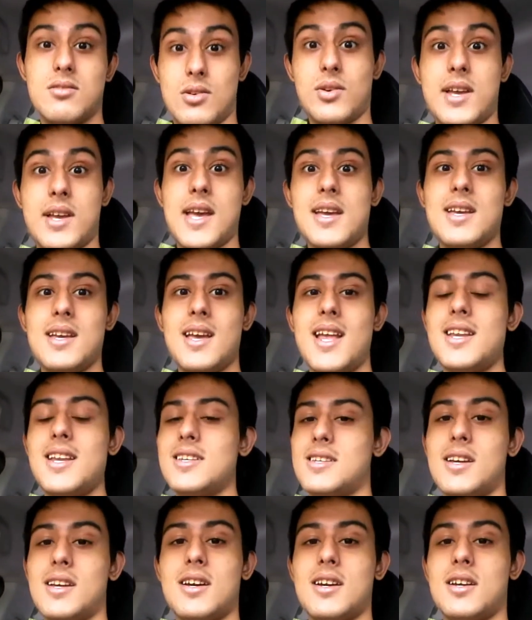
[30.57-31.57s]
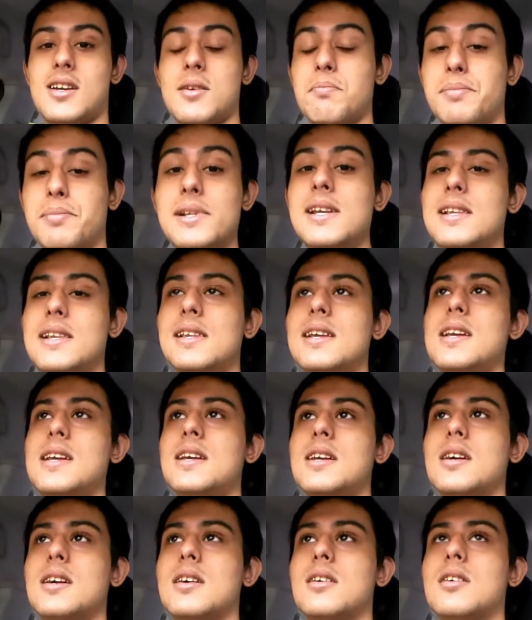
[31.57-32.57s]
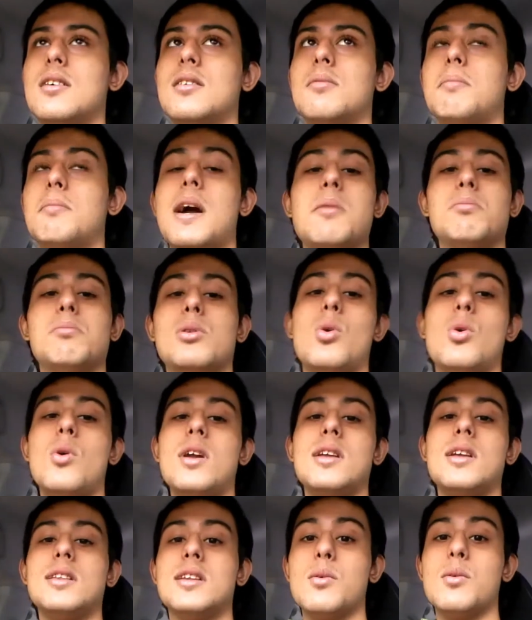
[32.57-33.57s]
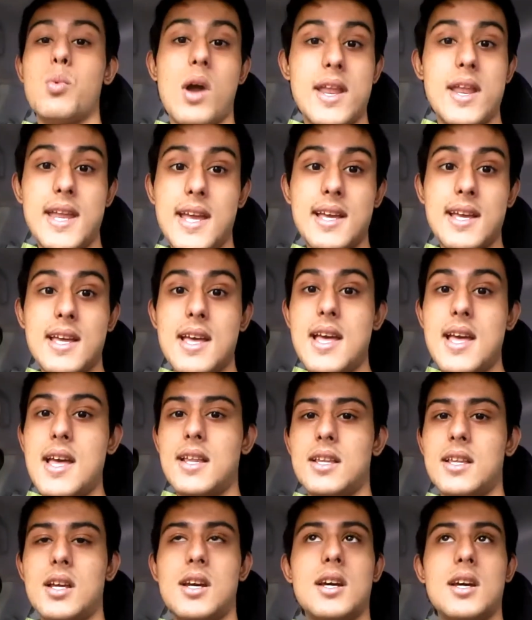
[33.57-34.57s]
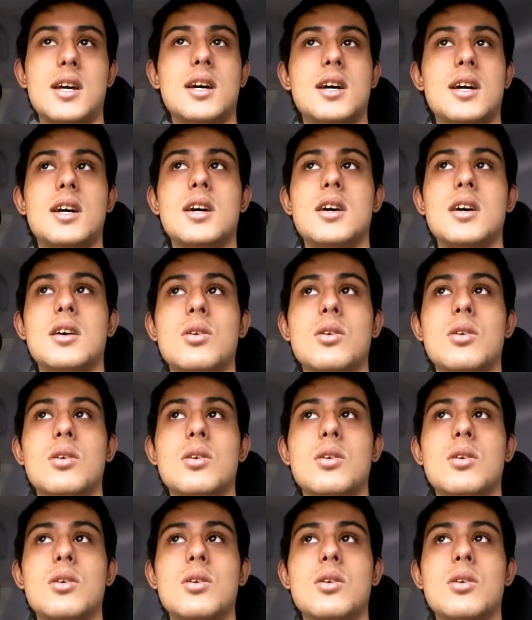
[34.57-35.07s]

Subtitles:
Okay, and it's completely mind-blowing. The wedding dinner